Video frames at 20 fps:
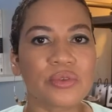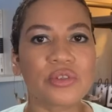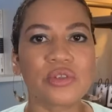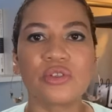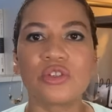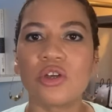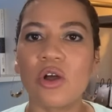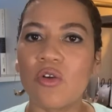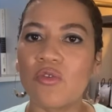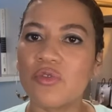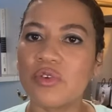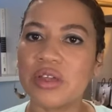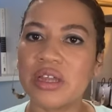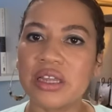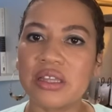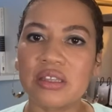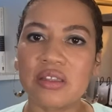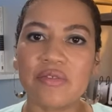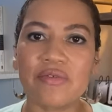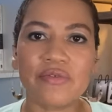so don't
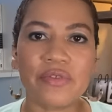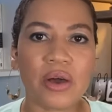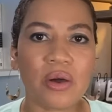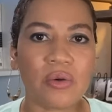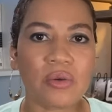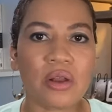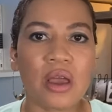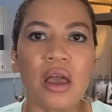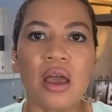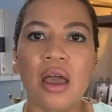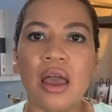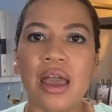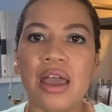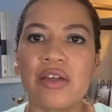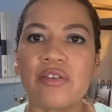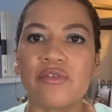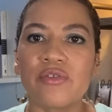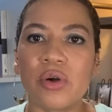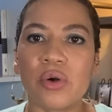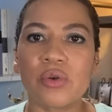forget to vote
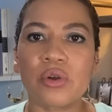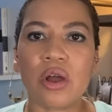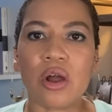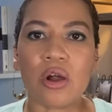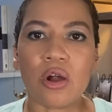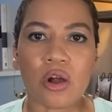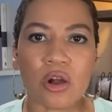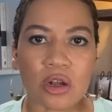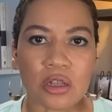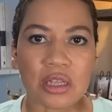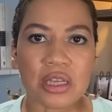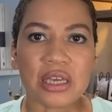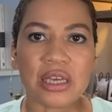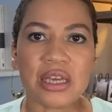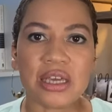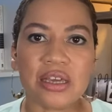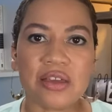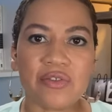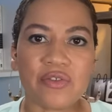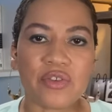and vote early
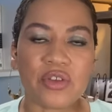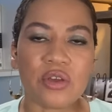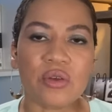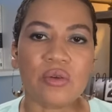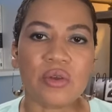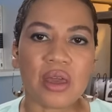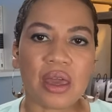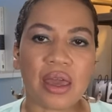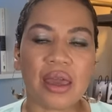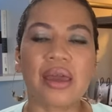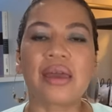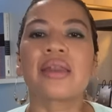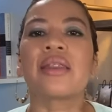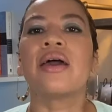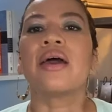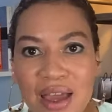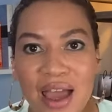if you can.